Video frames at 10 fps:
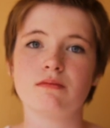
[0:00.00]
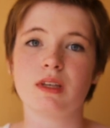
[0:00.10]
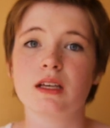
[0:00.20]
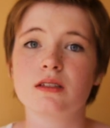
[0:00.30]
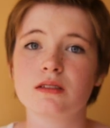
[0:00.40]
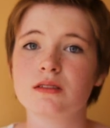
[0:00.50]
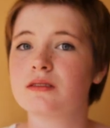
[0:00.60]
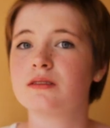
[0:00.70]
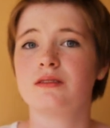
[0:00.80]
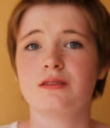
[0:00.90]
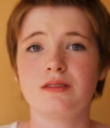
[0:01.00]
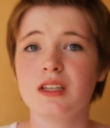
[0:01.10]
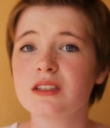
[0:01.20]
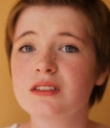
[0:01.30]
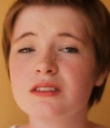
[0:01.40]
yes,
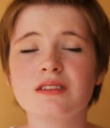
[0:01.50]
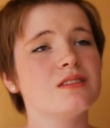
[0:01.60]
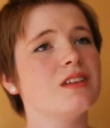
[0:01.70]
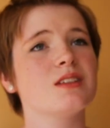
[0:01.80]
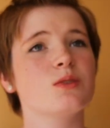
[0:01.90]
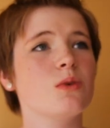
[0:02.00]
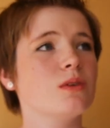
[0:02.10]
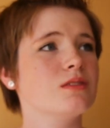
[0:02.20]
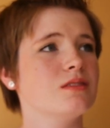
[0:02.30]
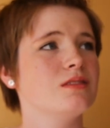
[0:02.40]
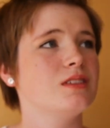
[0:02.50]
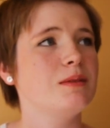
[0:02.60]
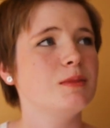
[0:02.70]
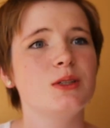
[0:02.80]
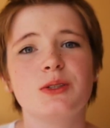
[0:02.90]
that's all,
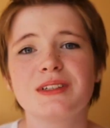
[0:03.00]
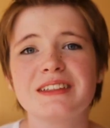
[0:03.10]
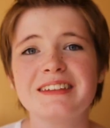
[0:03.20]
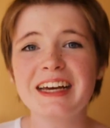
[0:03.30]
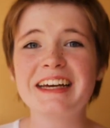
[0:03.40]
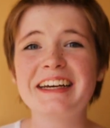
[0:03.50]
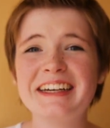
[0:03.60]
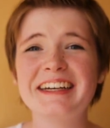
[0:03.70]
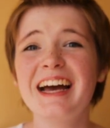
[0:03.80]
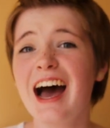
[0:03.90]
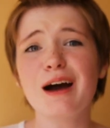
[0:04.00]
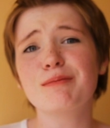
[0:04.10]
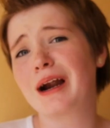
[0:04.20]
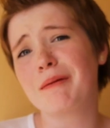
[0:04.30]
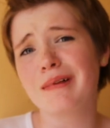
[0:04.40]
same as usual.
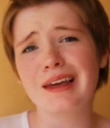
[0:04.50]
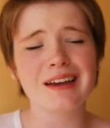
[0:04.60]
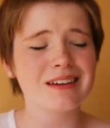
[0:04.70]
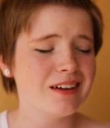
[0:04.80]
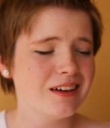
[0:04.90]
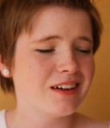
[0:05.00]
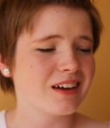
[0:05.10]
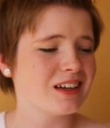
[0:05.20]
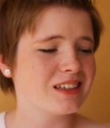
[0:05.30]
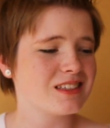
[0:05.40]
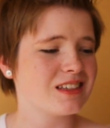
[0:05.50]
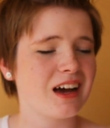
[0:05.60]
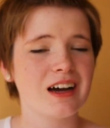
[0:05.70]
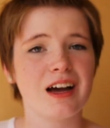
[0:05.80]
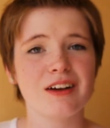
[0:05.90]
I'm rambling because
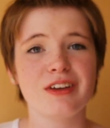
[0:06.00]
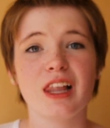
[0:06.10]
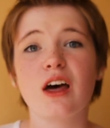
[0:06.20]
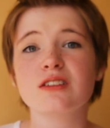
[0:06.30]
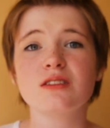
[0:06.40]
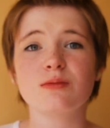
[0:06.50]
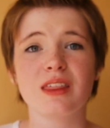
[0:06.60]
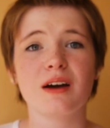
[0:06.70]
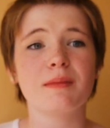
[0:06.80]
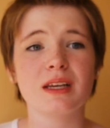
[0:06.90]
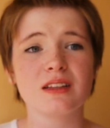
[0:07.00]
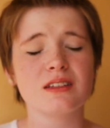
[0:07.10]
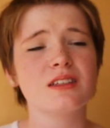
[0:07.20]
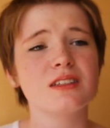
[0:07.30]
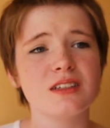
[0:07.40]
I feel lost without my
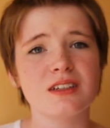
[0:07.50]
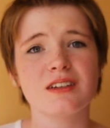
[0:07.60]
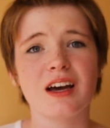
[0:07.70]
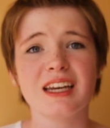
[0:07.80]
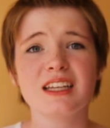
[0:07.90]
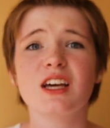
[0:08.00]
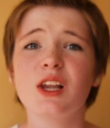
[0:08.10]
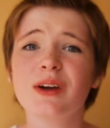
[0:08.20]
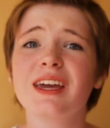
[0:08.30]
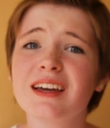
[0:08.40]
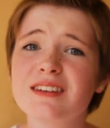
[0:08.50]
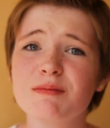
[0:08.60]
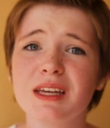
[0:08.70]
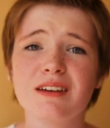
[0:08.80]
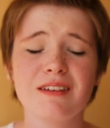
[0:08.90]
little sister. I need her looking at me.